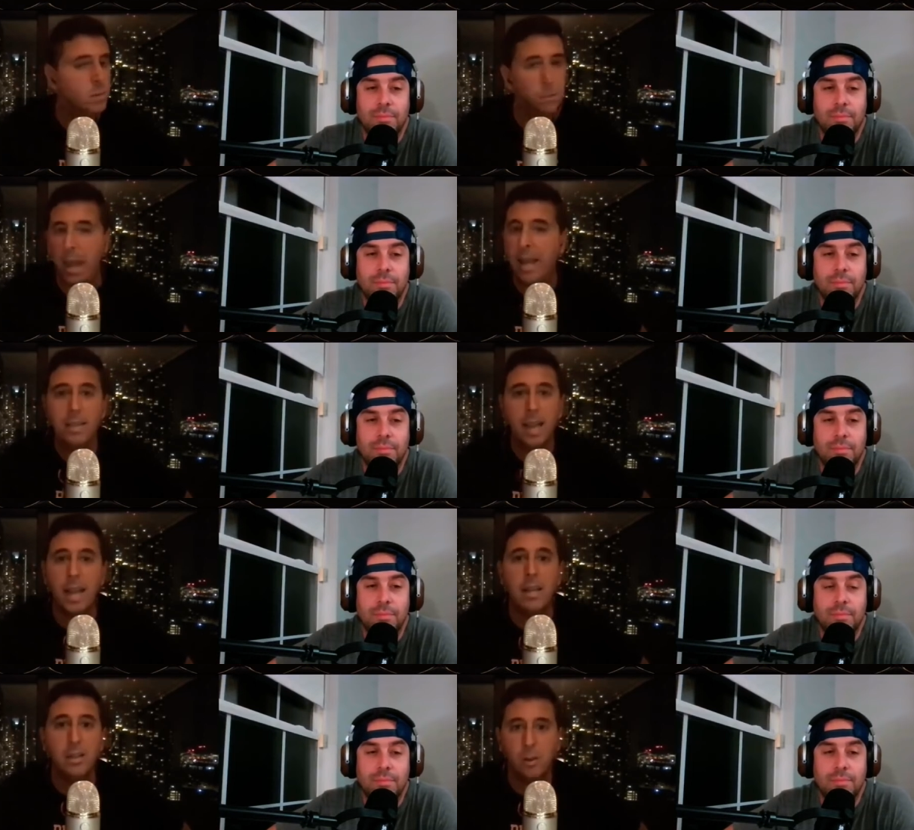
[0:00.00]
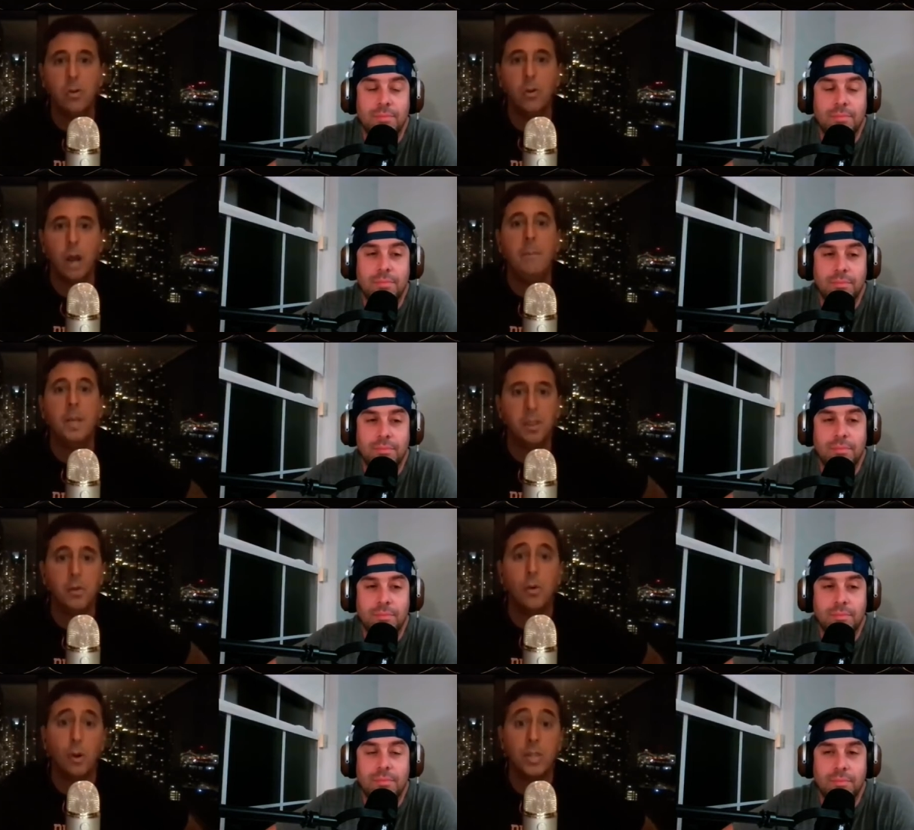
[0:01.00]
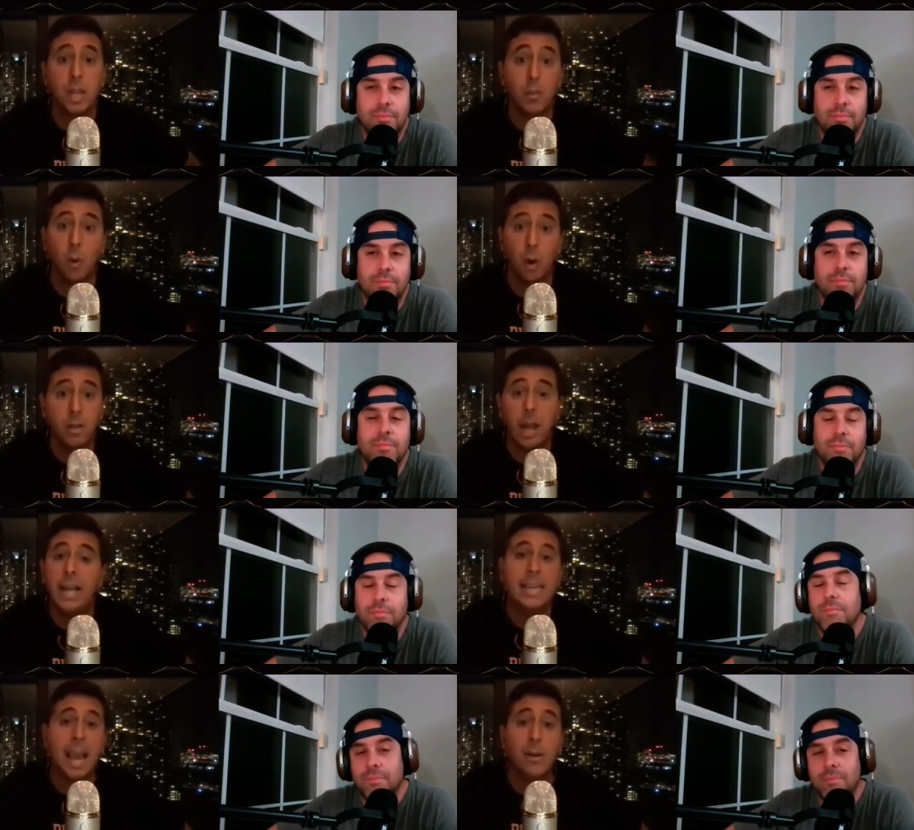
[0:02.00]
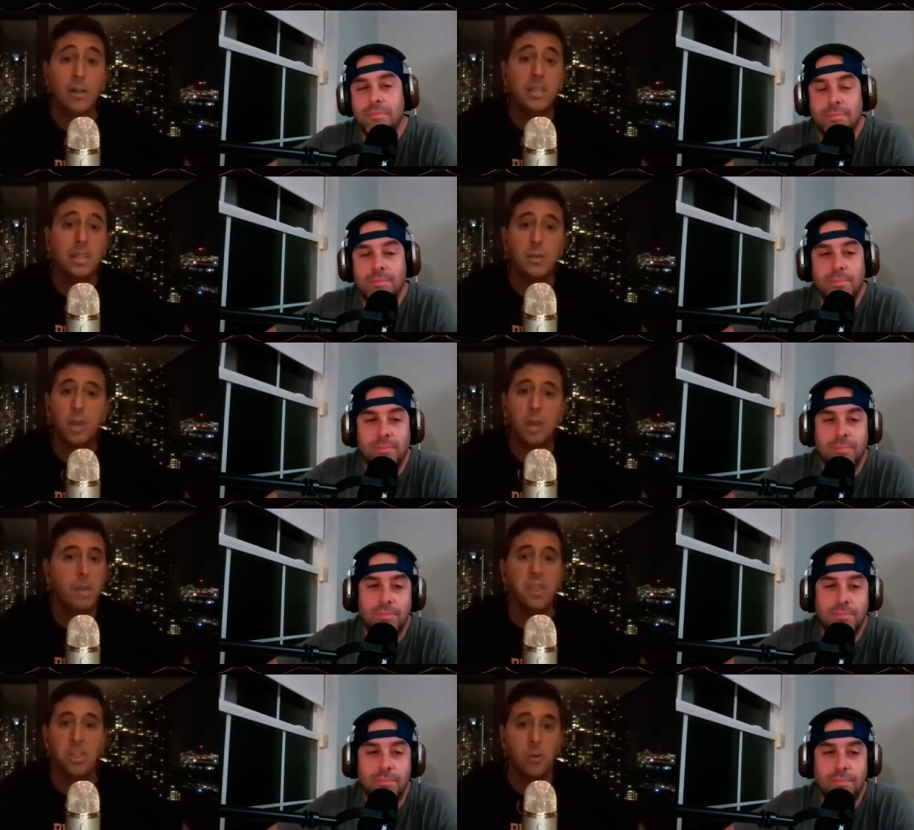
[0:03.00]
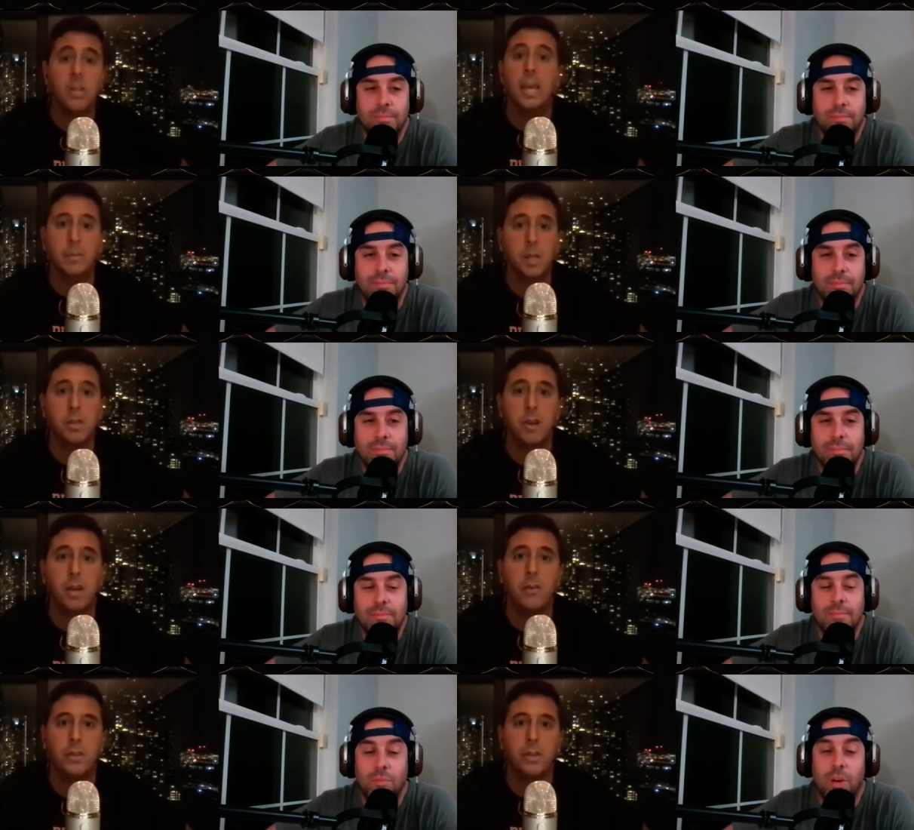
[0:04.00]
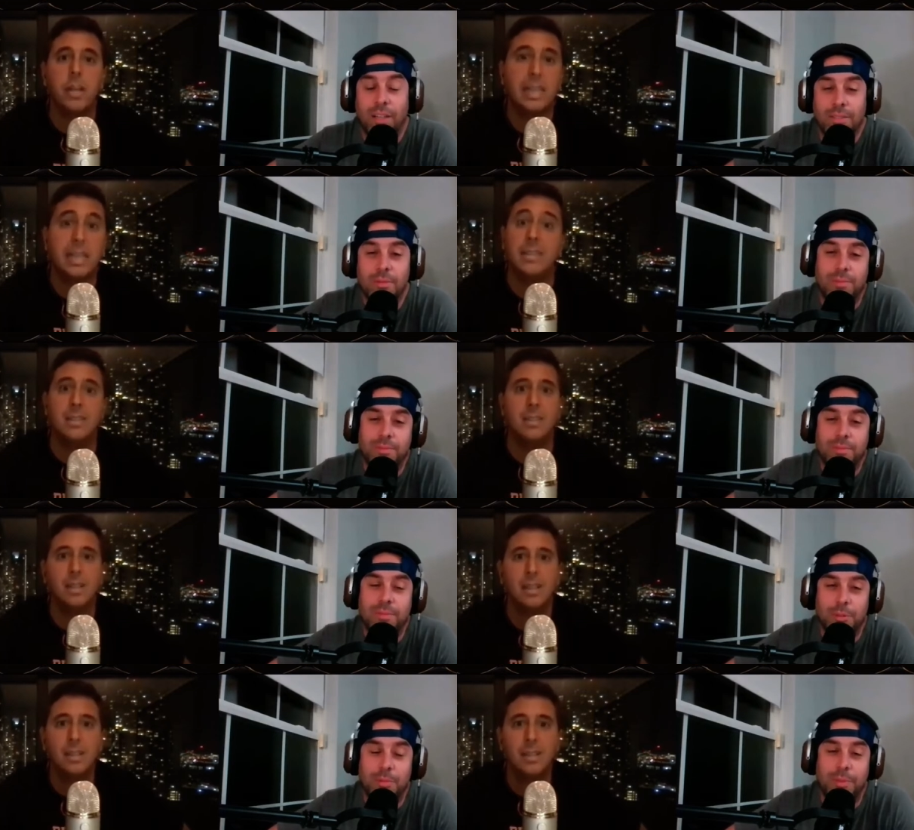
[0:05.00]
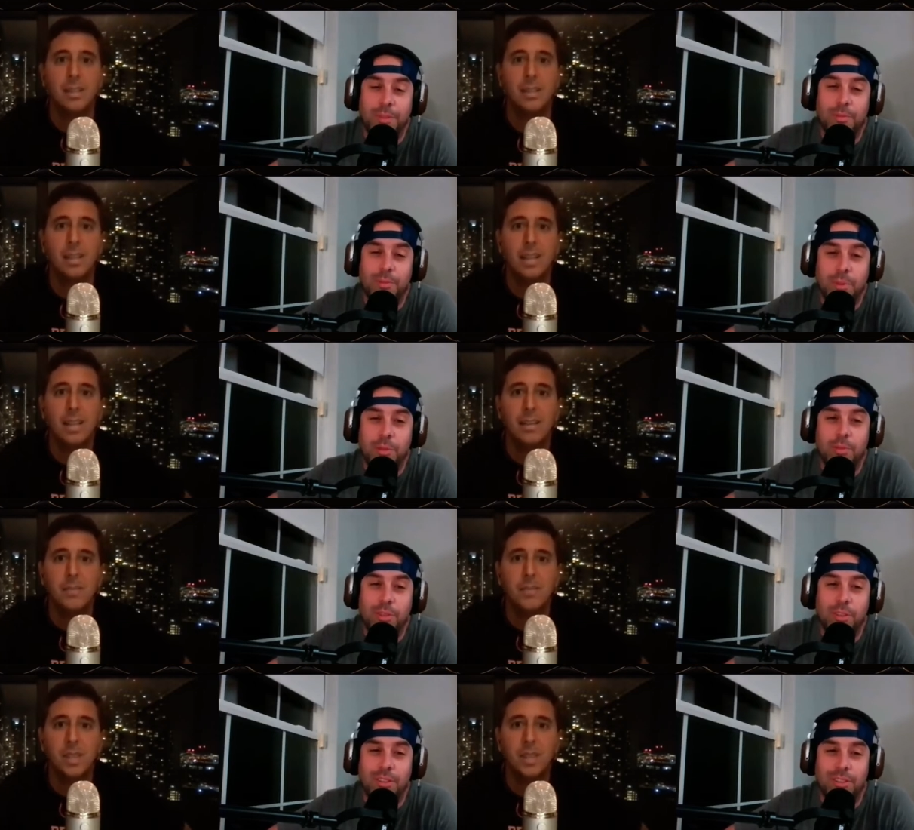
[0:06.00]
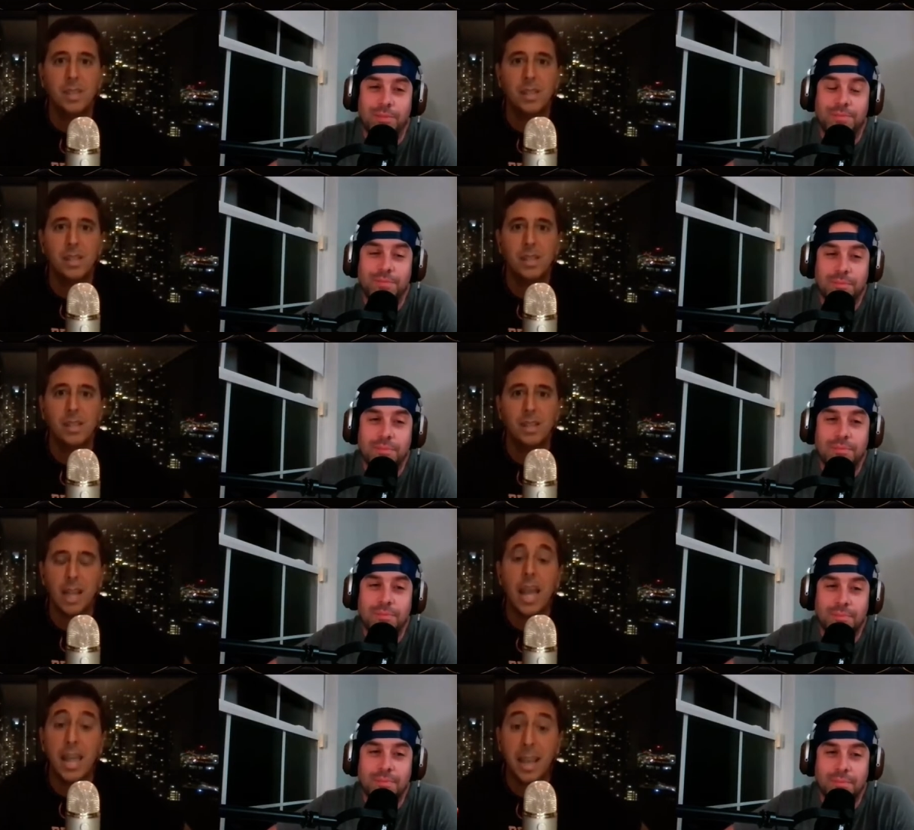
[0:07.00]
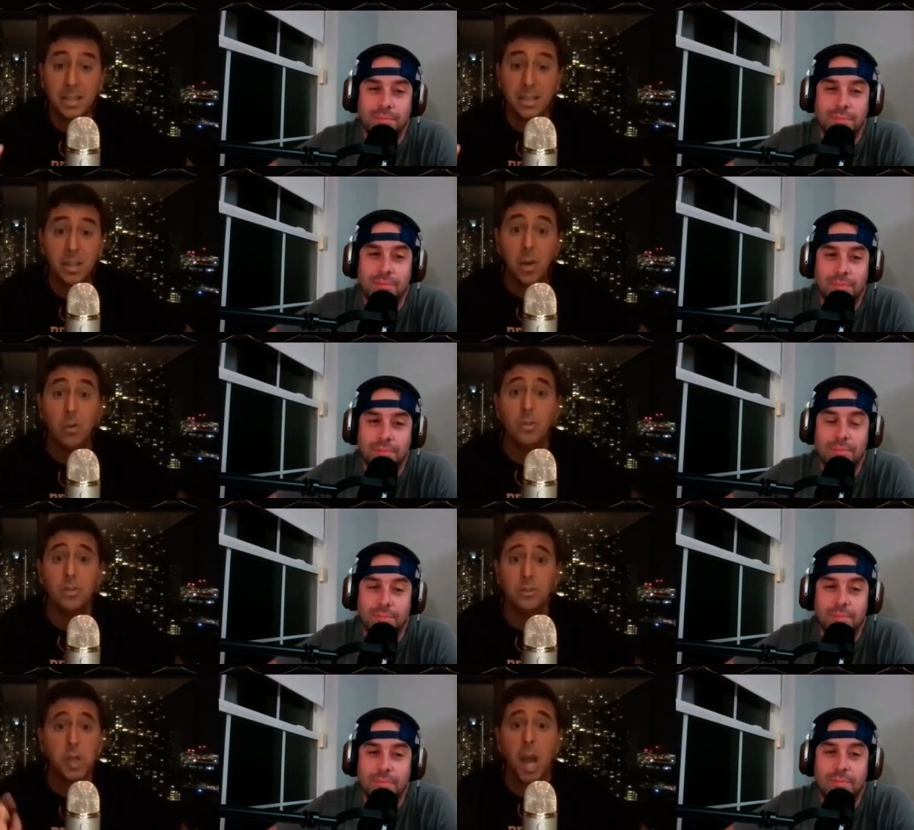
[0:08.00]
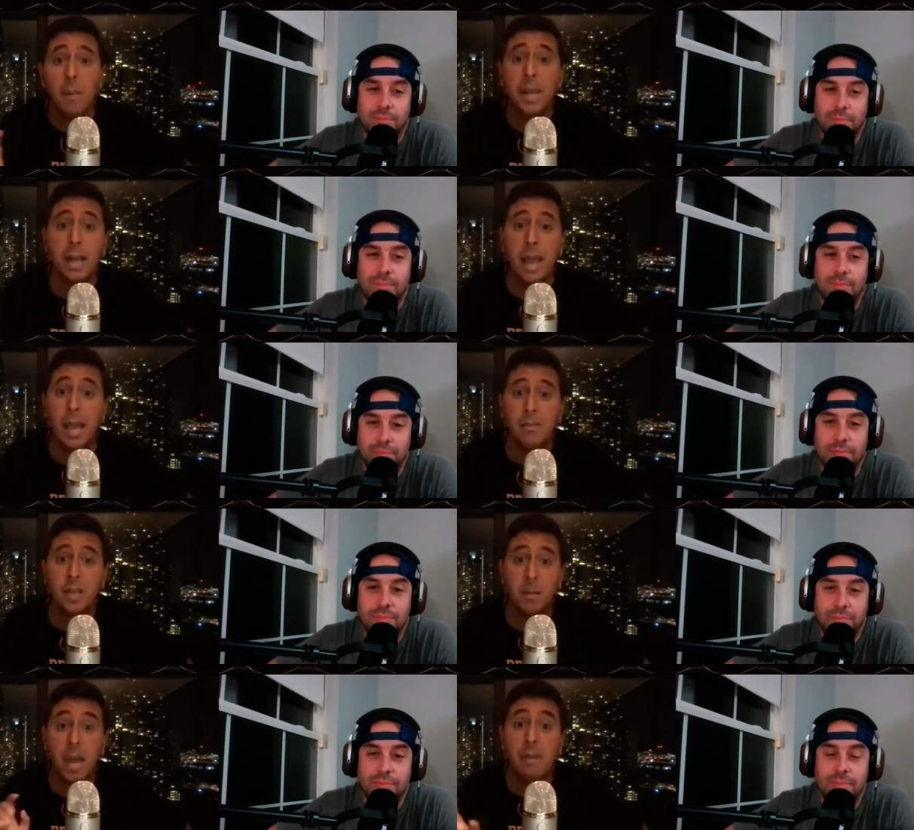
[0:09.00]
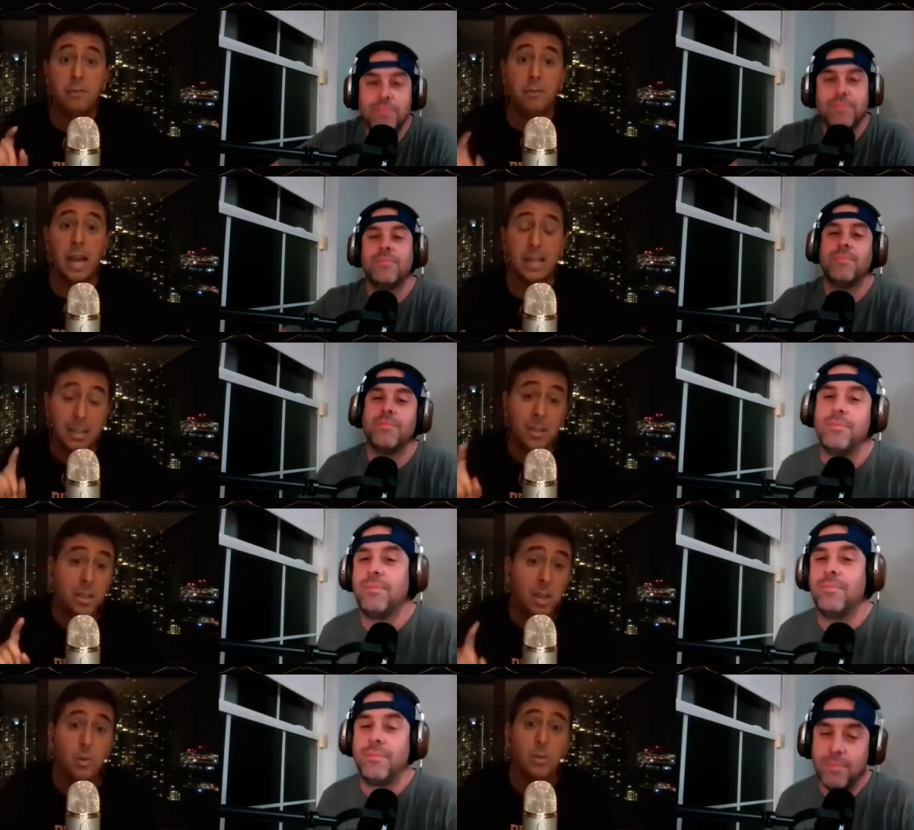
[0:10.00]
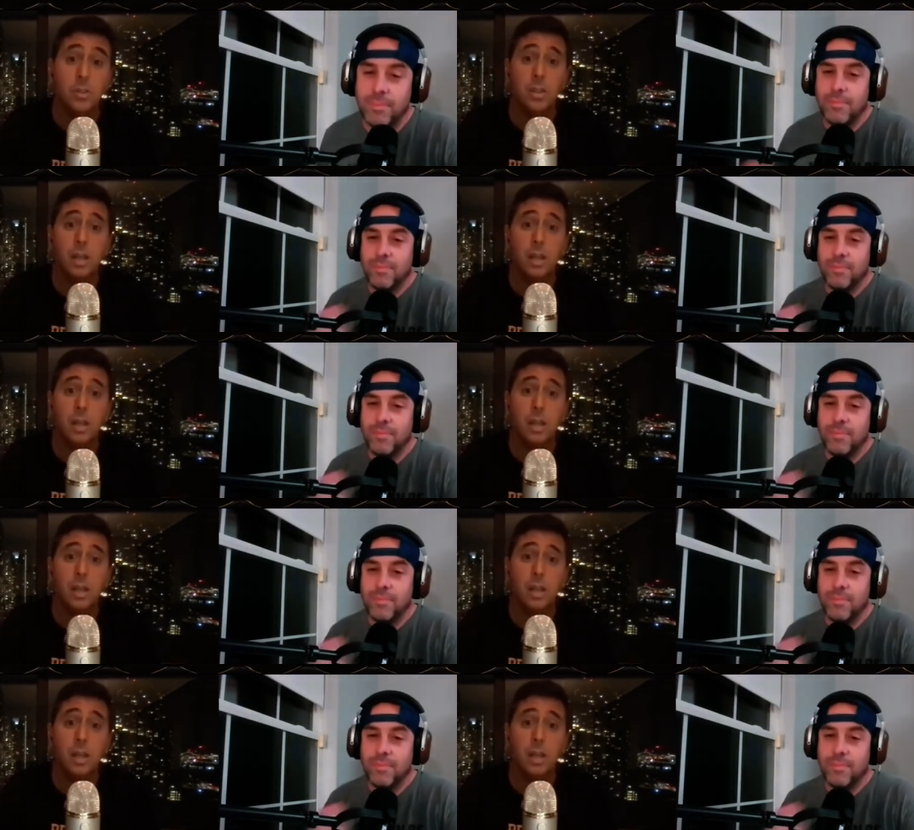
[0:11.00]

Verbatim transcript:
Speaker 1: head to head third quarter, how many third quarters they won, I guarantee you they'd be 30 games under 500 right. at least.
Speaker 2: So, so it was putrid third.
Speaker 1: And that's on the coach. You coming out of halftime that flat, that's on the coach.